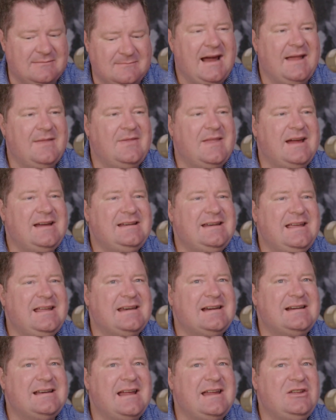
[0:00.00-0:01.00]
And they
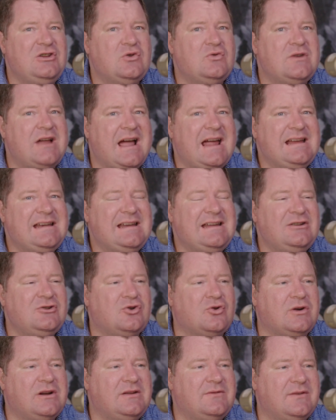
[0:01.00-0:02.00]
needed a uniting
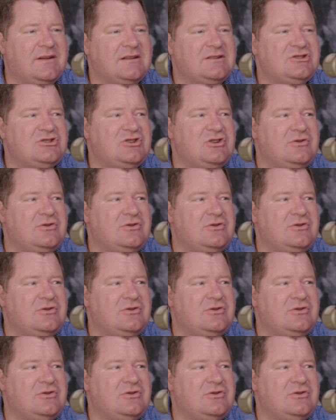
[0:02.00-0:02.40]
grievance